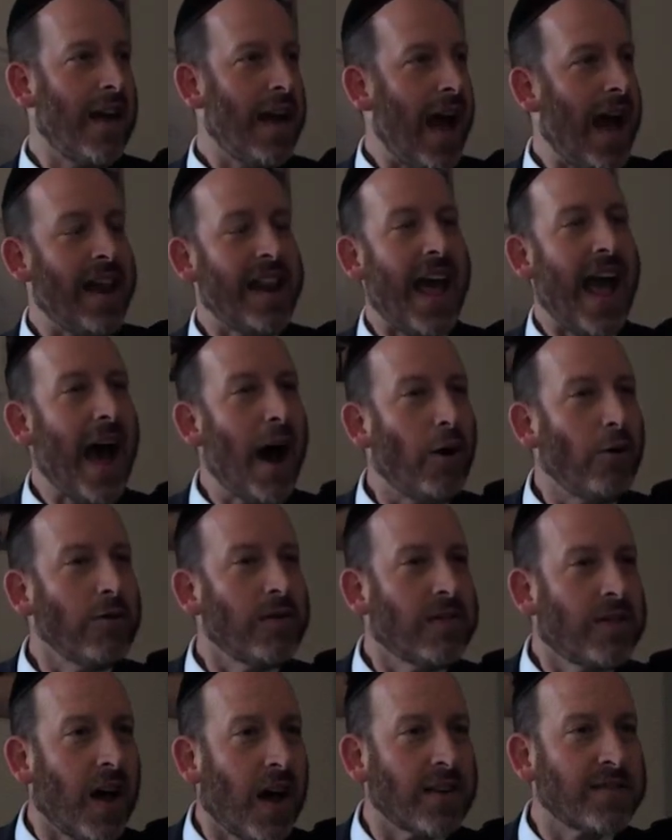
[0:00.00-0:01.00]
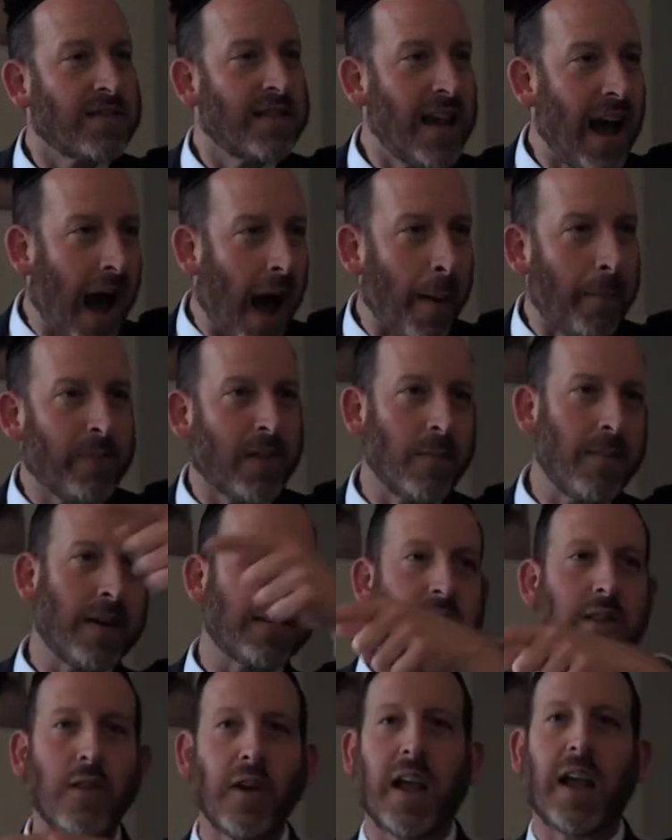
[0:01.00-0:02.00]
And how does the
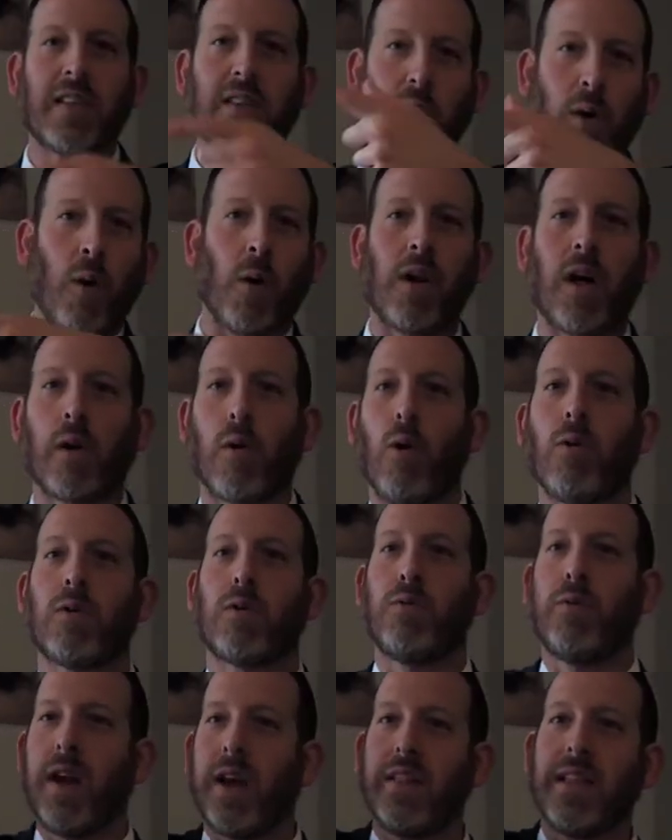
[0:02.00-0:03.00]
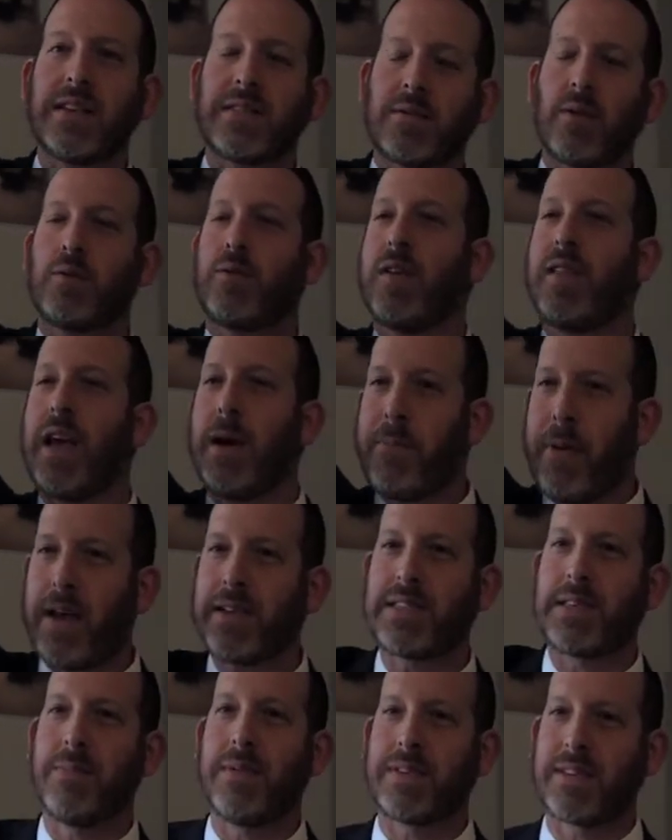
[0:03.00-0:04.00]
optimist look at the quote-unquote realist who's really a
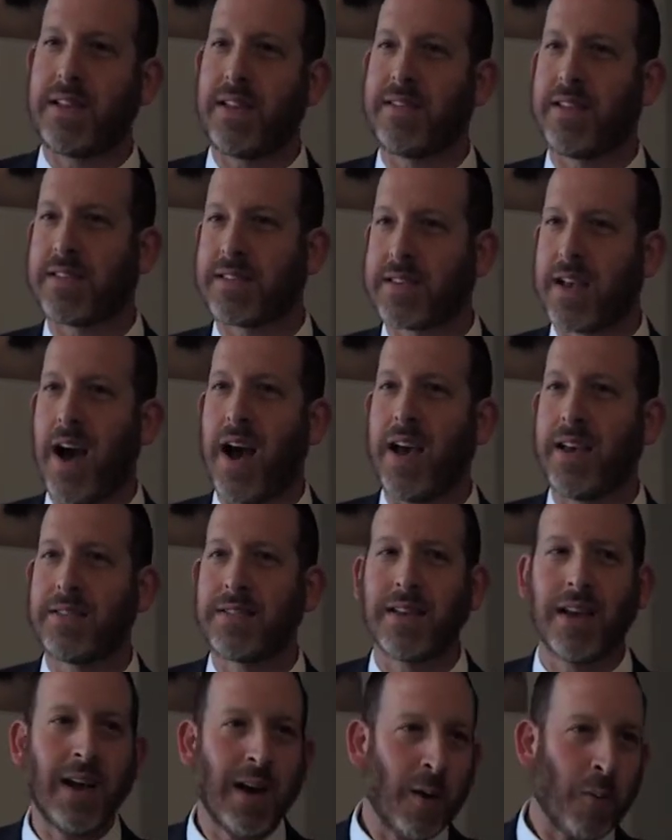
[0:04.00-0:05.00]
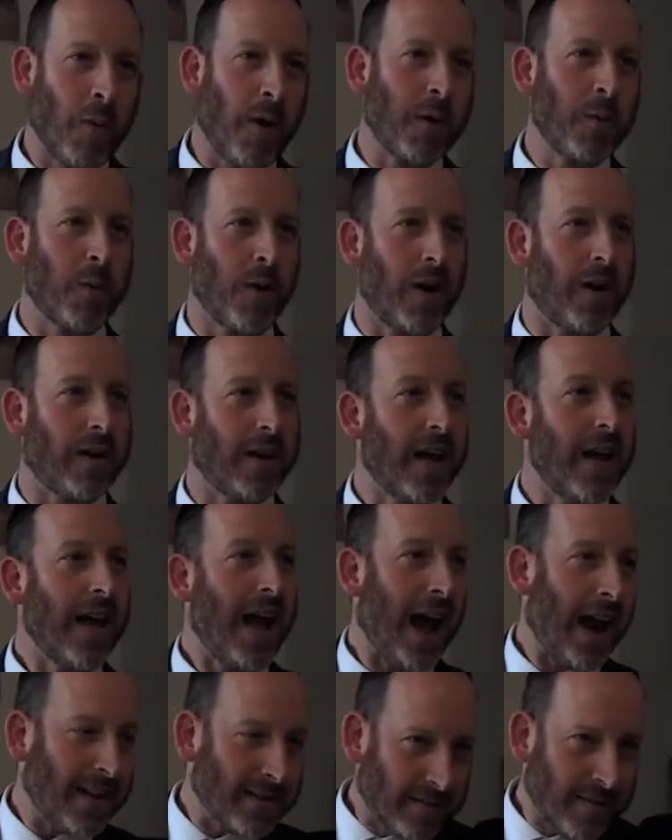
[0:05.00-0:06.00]
pessimist in disguise? One word.
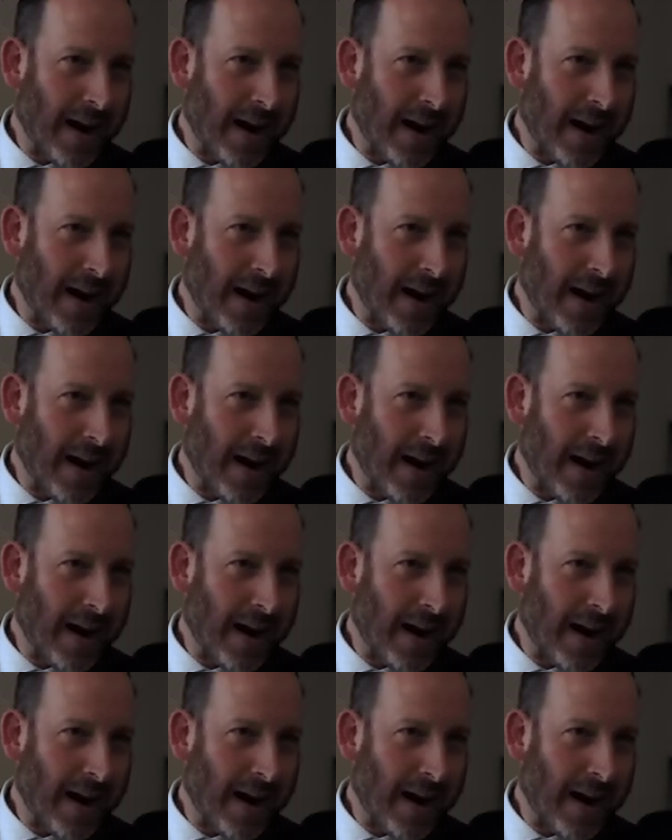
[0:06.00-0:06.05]
How does